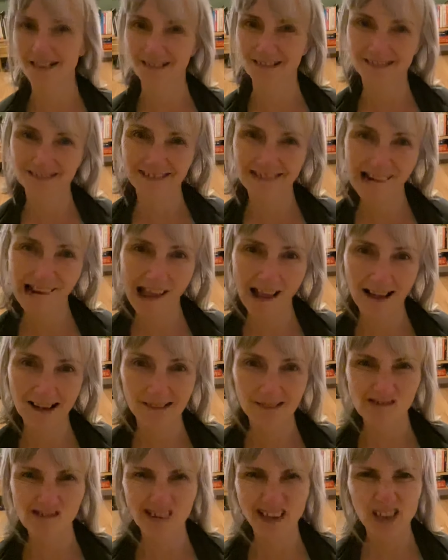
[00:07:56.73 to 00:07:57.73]
it.
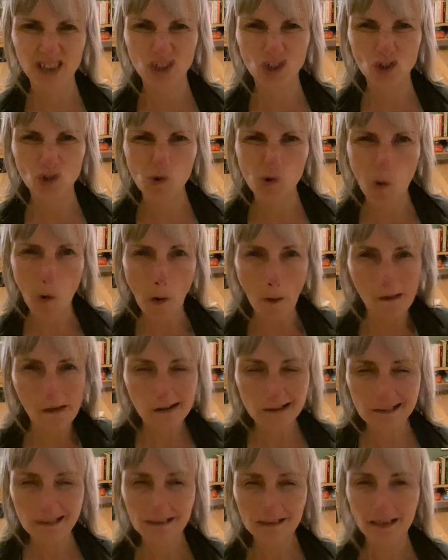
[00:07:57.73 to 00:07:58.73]
Relax your jaw.
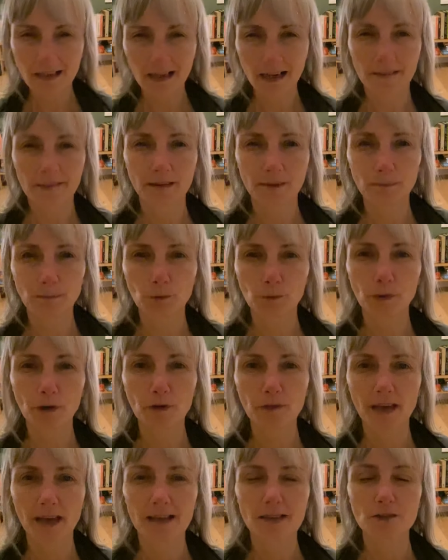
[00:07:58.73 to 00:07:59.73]
And then put
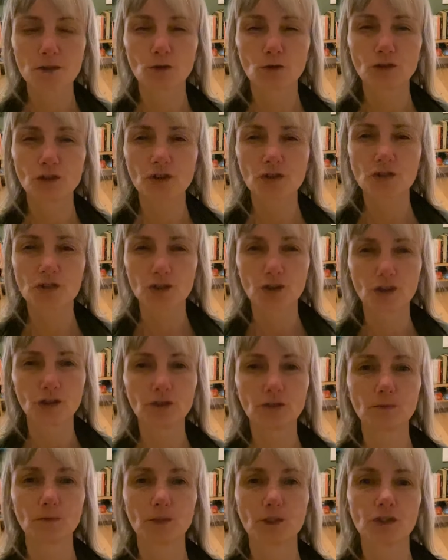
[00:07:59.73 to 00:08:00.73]
both hands on your
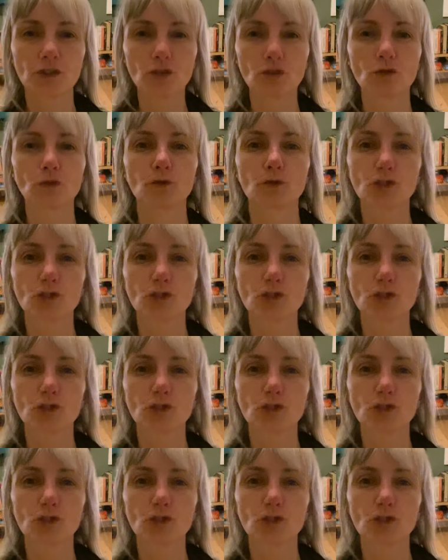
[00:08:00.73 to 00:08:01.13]
sternum, which is your